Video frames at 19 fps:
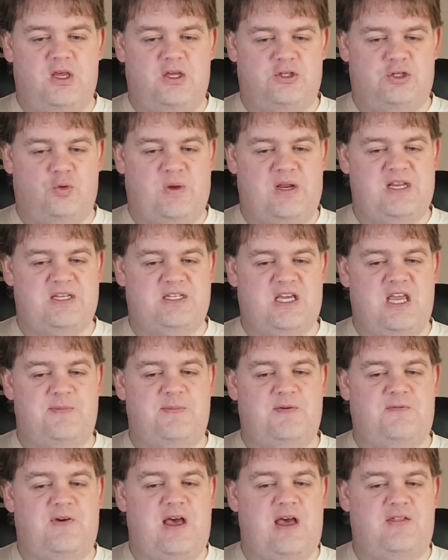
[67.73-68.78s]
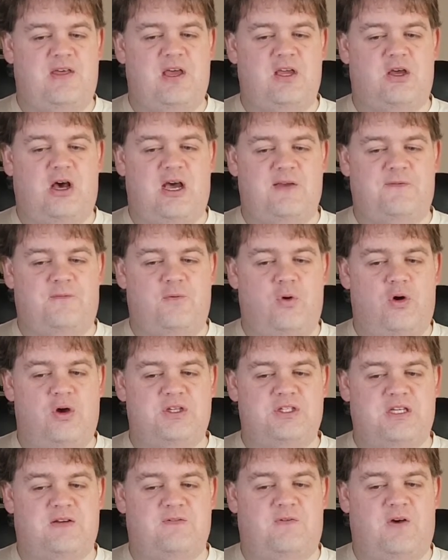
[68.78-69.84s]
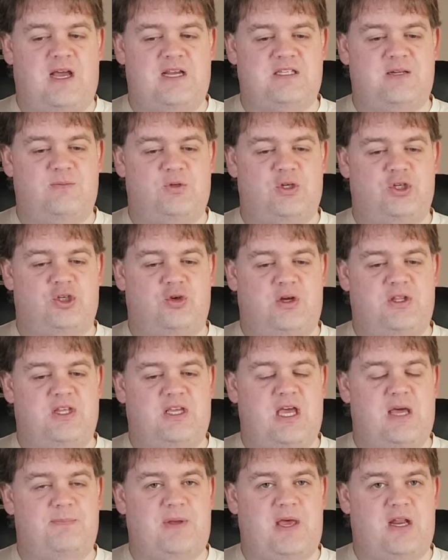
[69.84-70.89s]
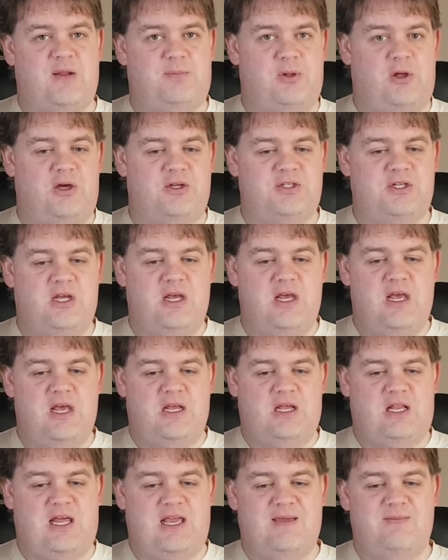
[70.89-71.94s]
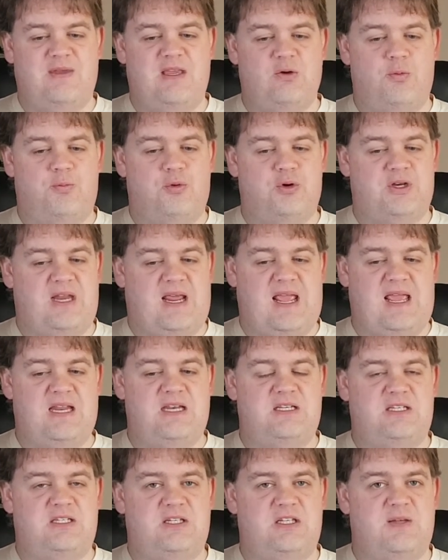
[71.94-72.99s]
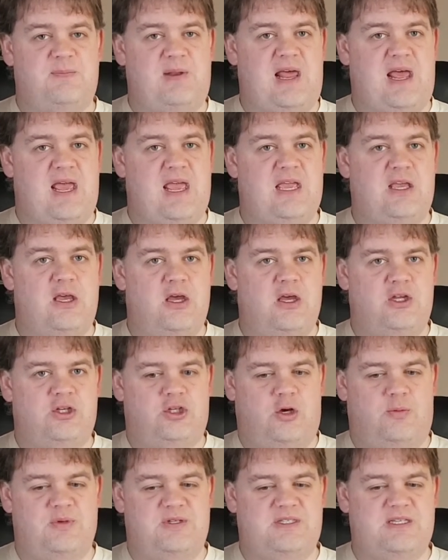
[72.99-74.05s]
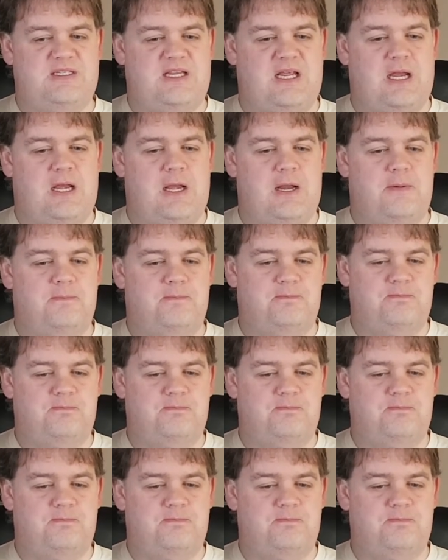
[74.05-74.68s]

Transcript: So when his keeper father, Guy Fawkes, invites him to join the gunpowder plot, claiming it will put an end to the plague, Thomas is in.